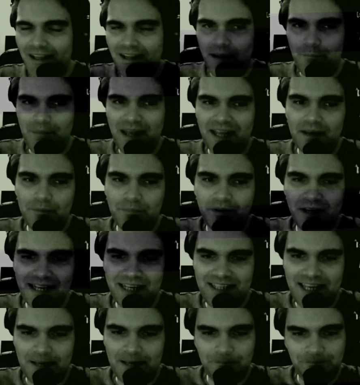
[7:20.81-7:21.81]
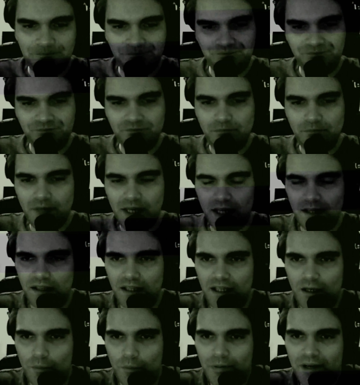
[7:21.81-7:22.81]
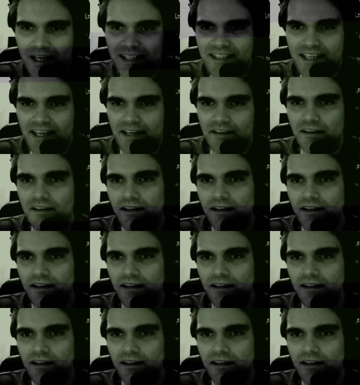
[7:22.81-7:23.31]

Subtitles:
and make it pretty, make it a little prettier.